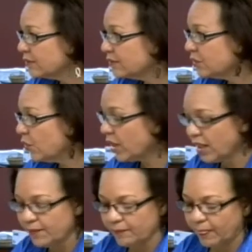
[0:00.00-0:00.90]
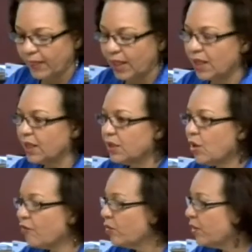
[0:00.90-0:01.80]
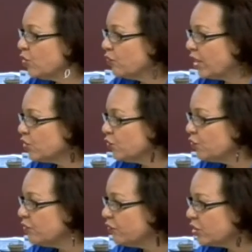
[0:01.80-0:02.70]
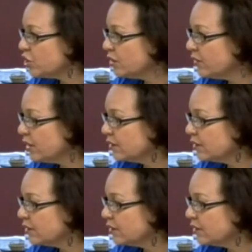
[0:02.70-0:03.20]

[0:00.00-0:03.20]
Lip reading: Okay. You have women who've had 2, 3, 4 children.